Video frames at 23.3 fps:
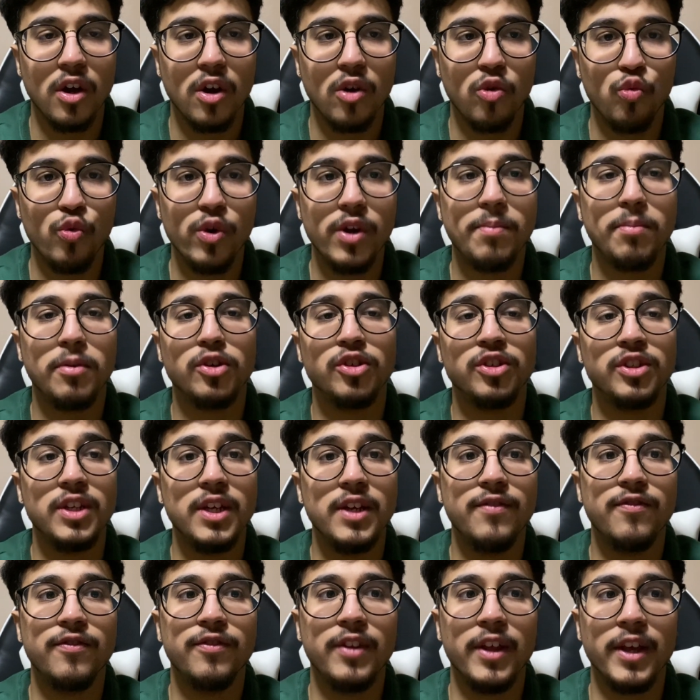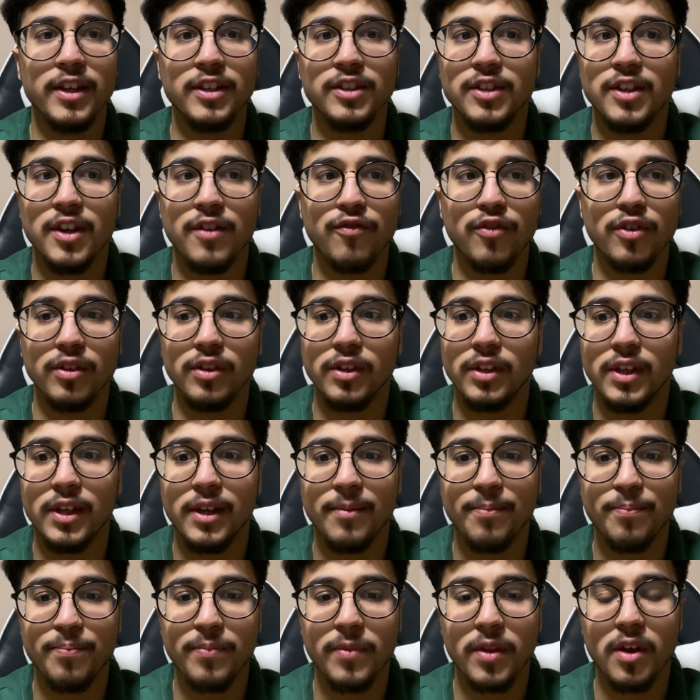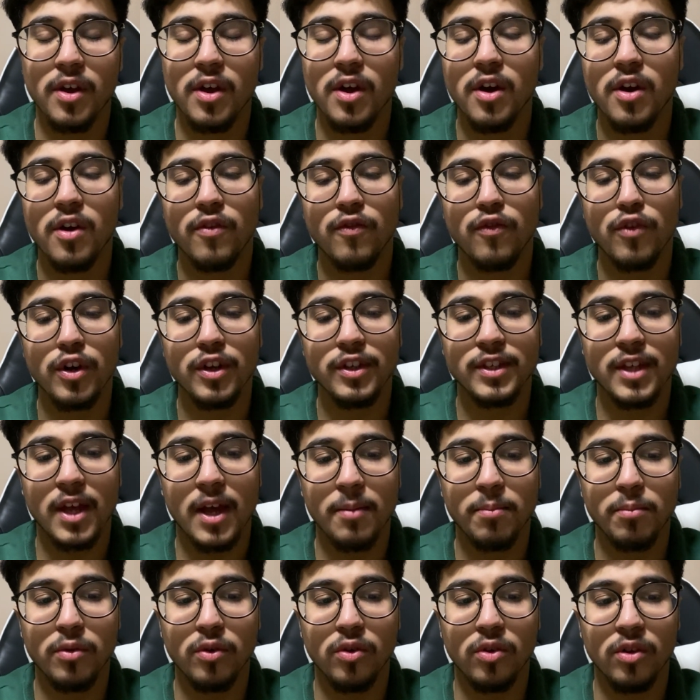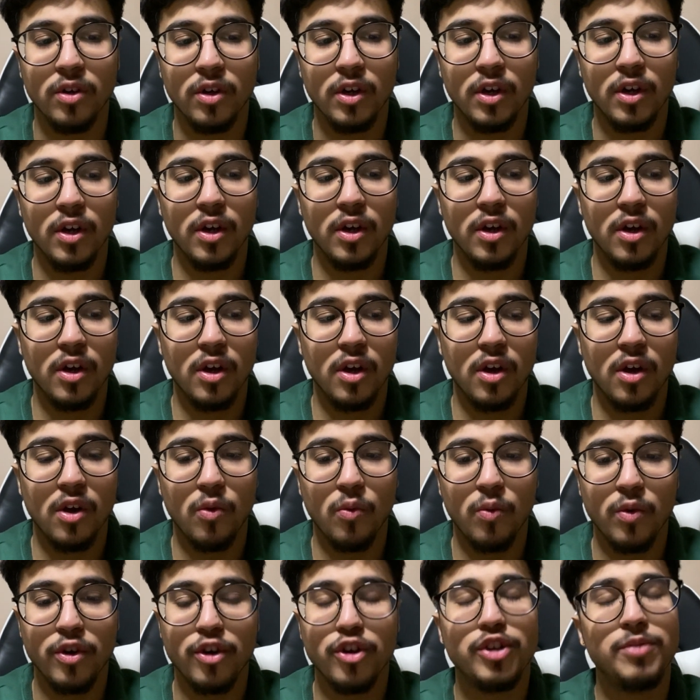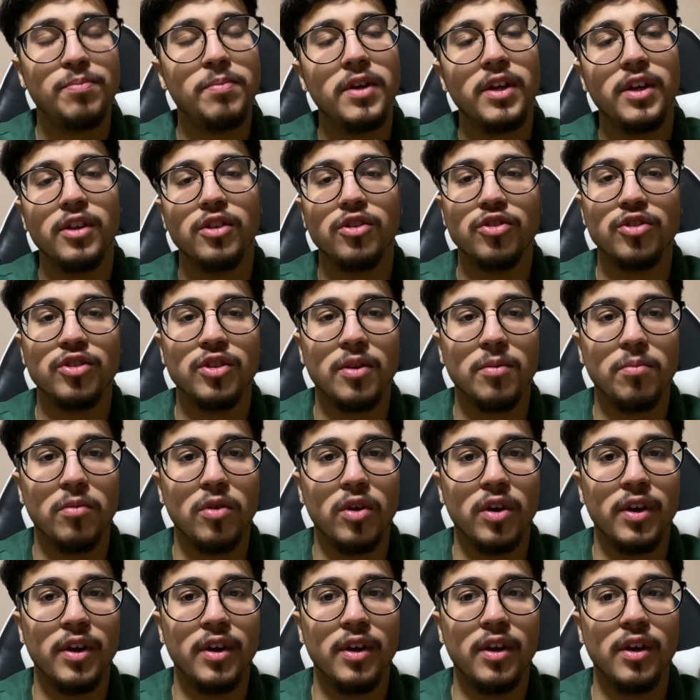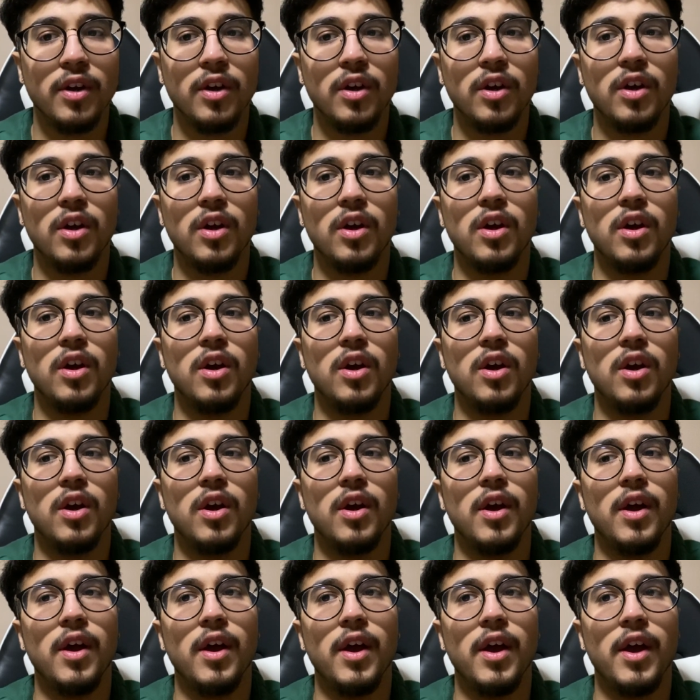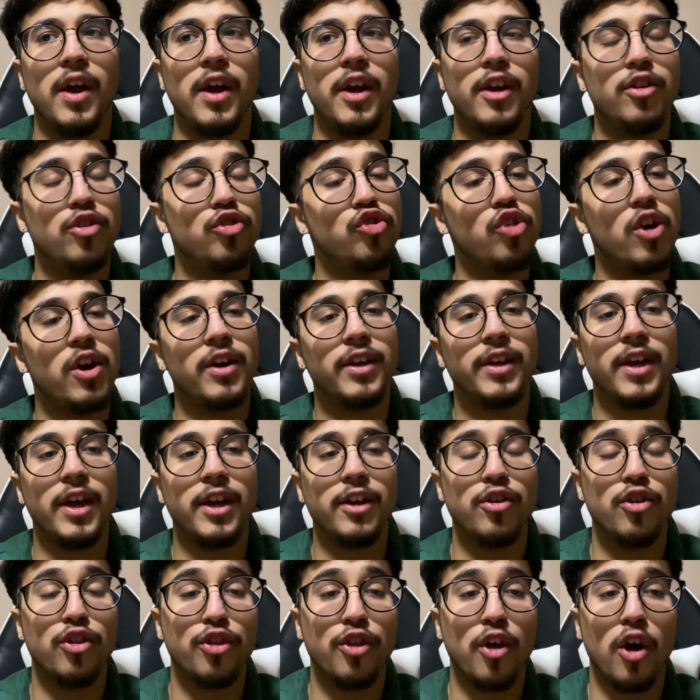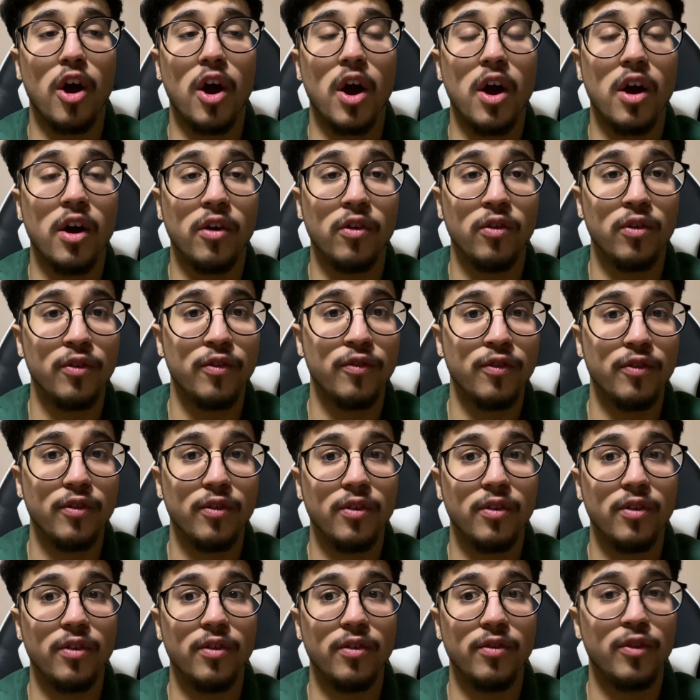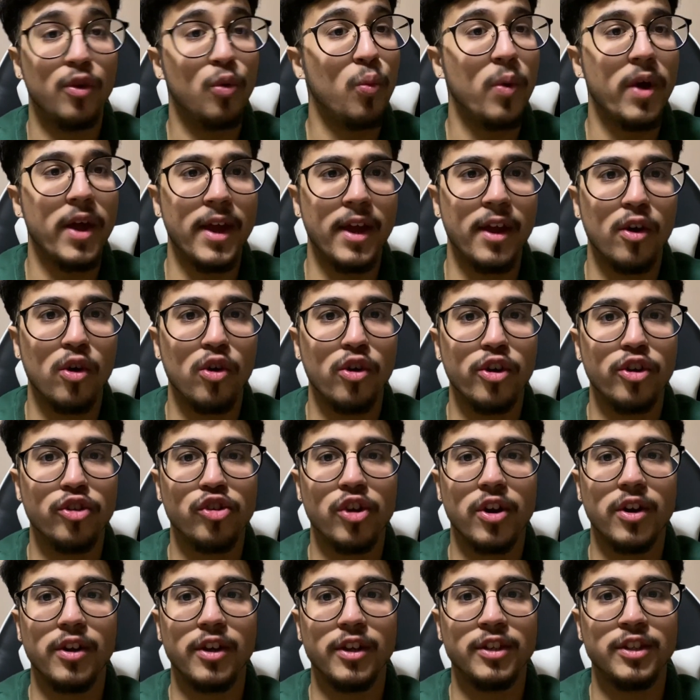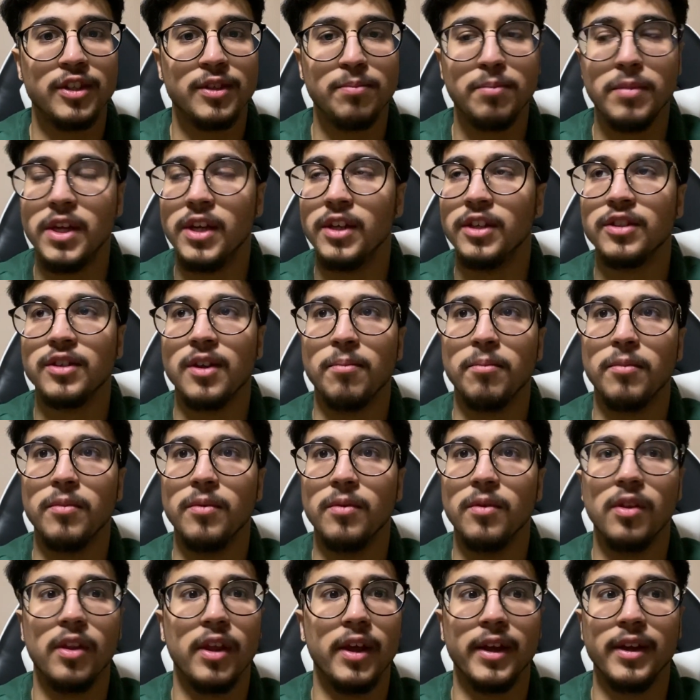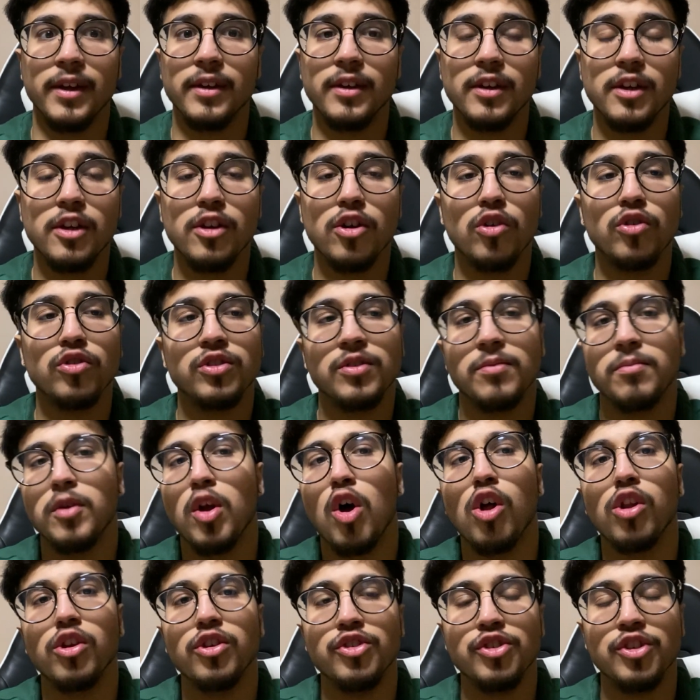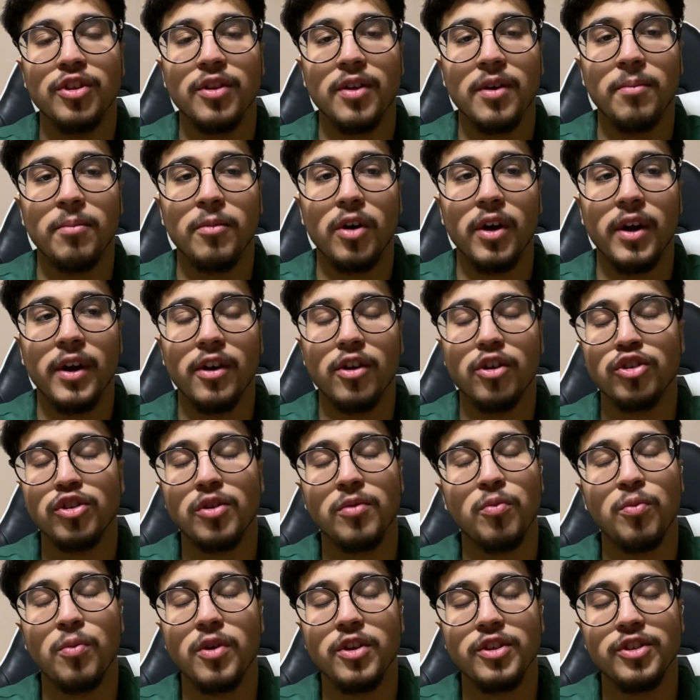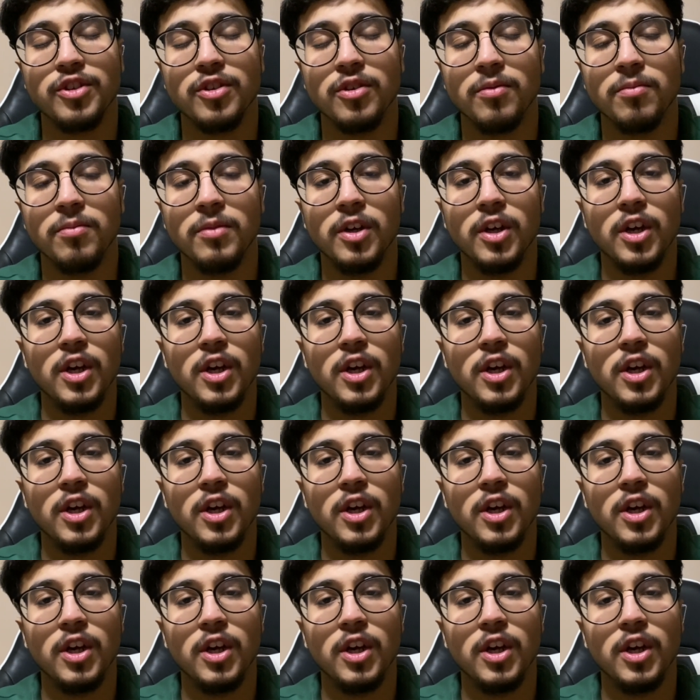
We perceive things differently. For example, when you're speaking to someone and you're trying to get your thought out of the way or you're trying to speak some like you know some knowledge to them right or some wisdom